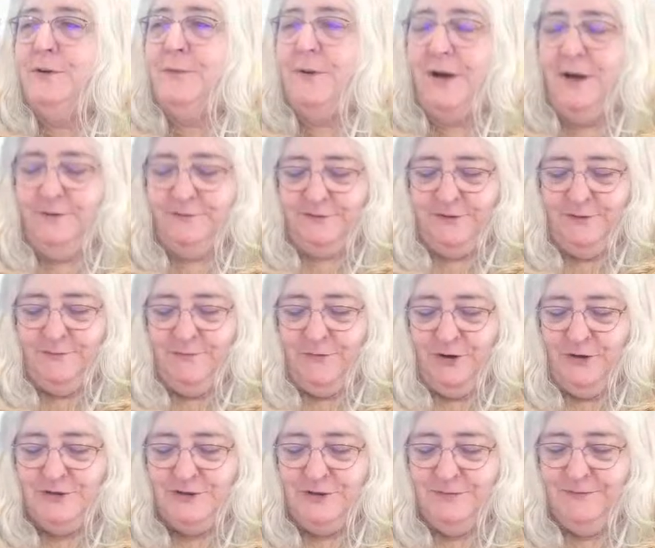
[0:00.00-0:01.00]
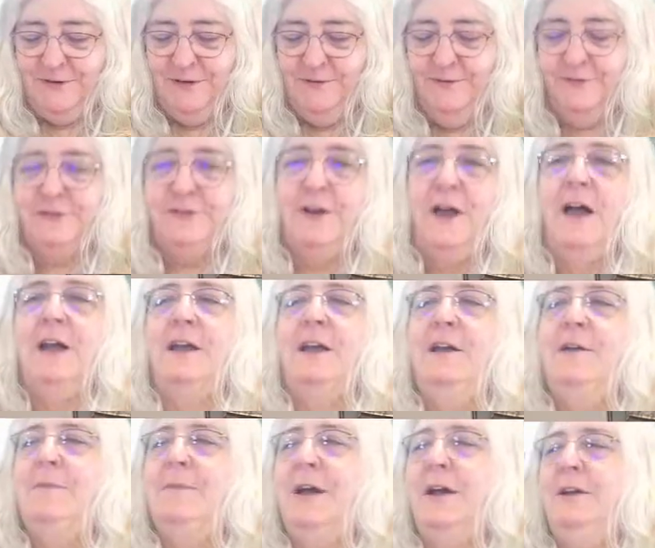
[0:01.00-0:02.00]
out there, Margie, when I was
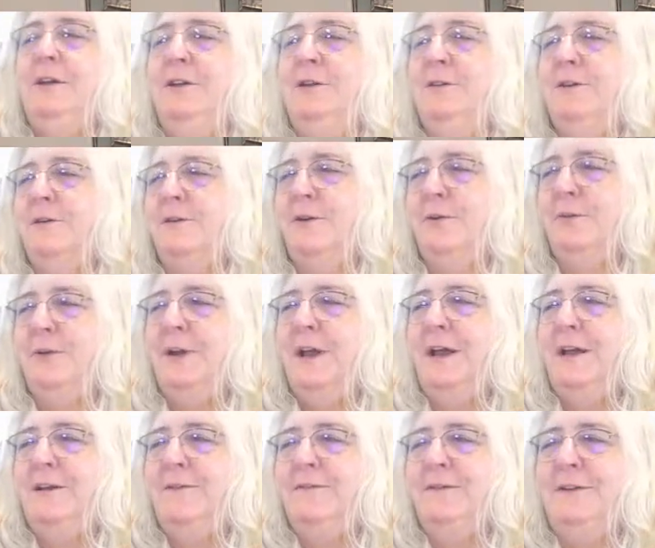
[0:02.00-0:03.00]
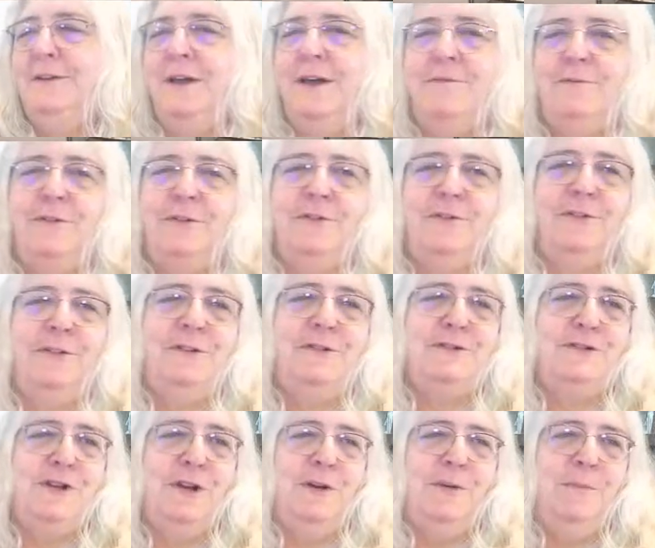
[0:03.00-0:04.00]
talking about your creative endeavors
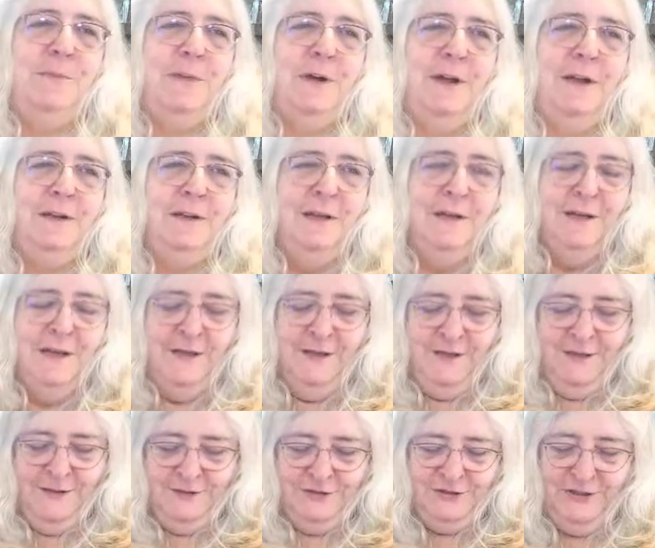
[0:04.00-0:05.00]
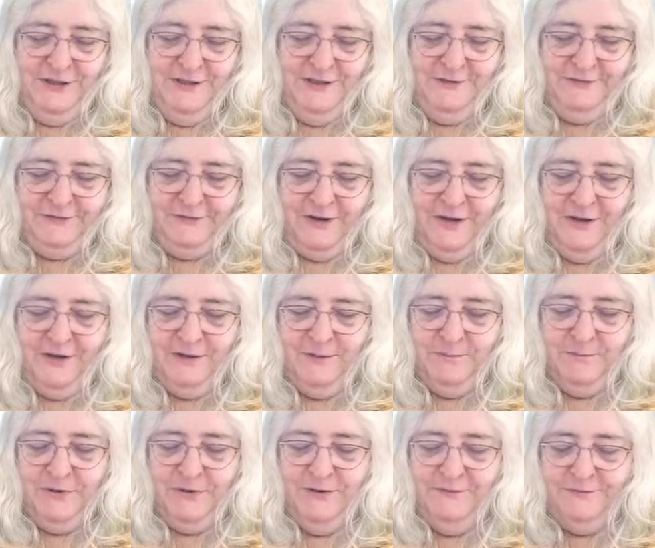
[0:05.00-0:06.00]
this year, but she has gone
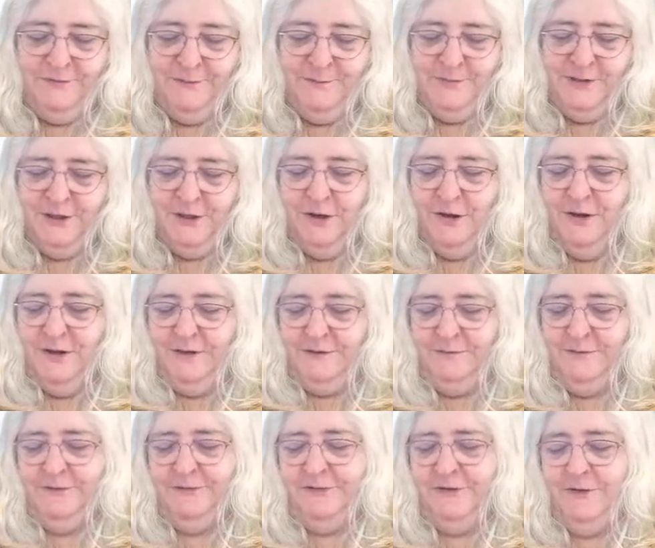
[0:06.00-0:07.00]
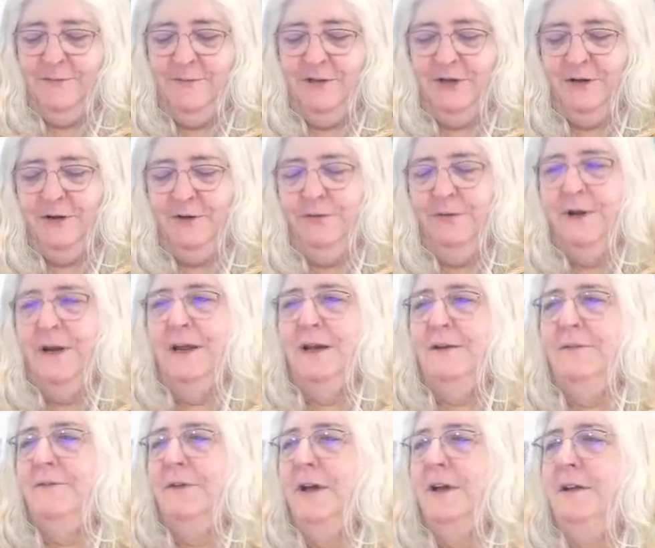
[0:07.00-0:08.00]
above and beyond with some of the
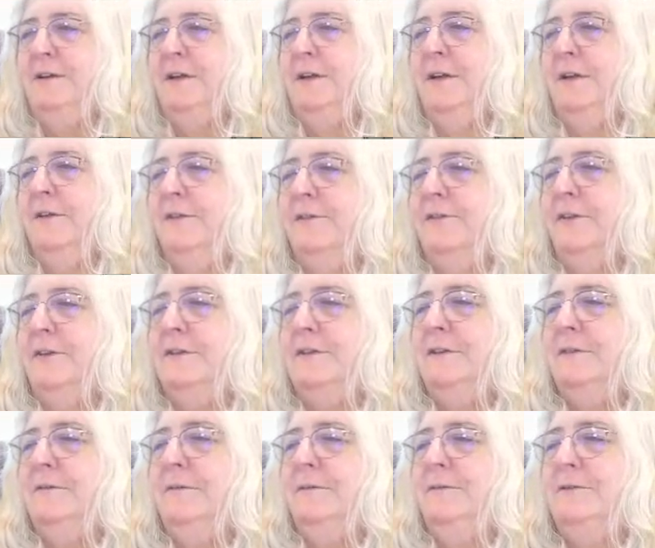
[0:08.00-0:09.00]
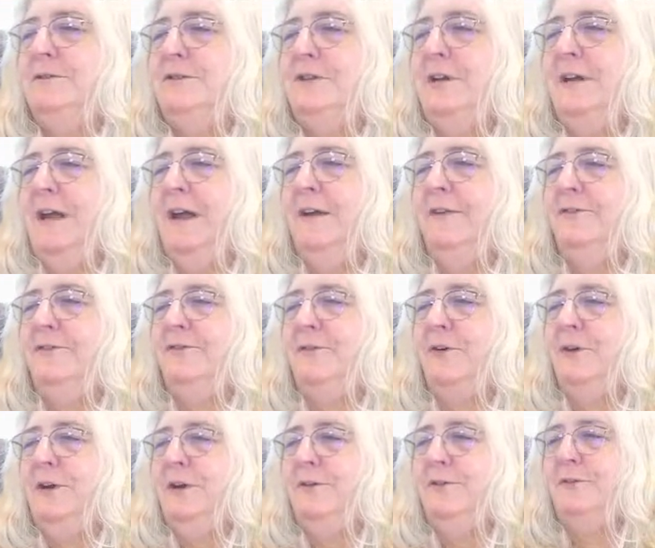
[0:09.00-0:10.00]
creative ideas that she has for
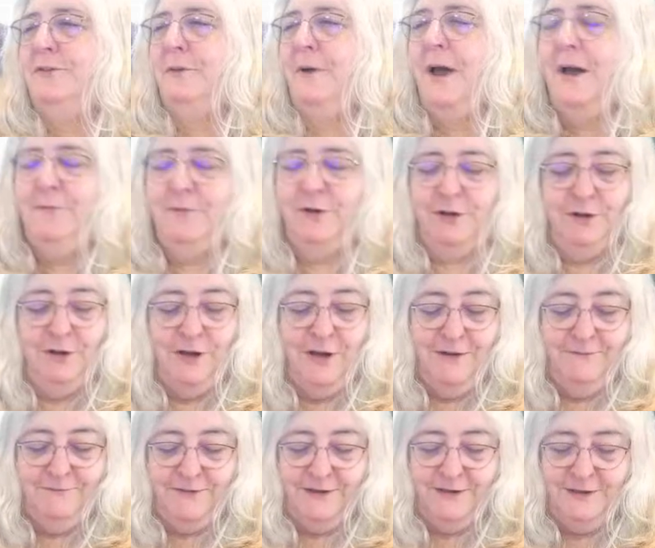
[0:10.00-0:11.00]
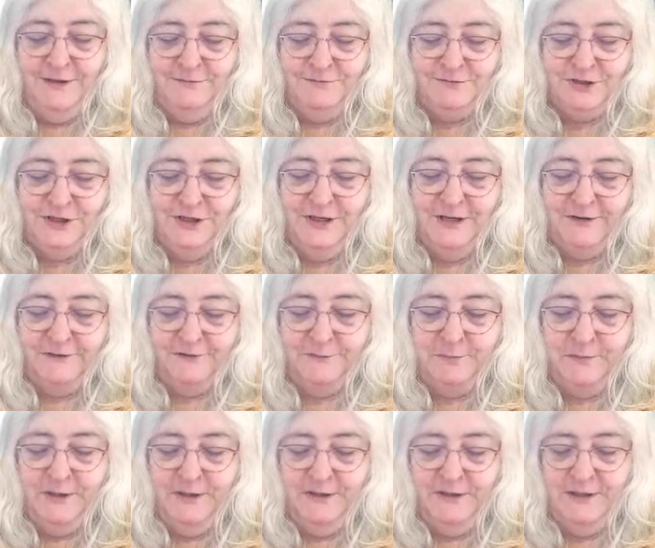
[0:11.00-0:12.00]
you. So I would love it if she
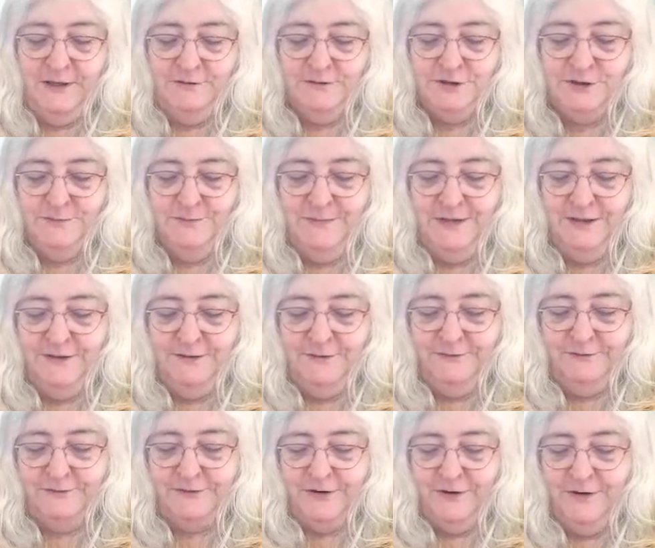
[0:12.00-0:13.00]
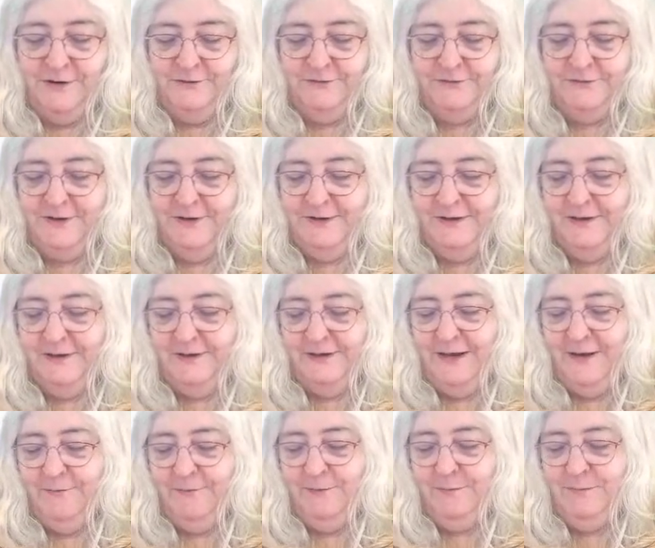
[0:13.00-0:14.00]
explained how she made those cards. I think
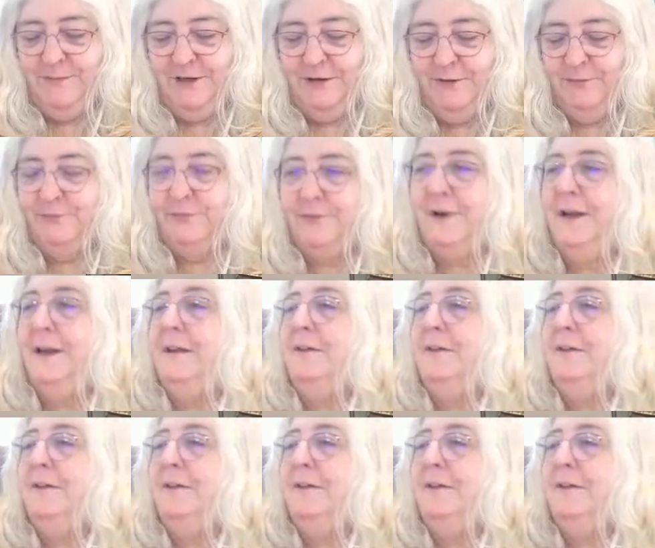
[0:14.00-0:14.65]
that would be great.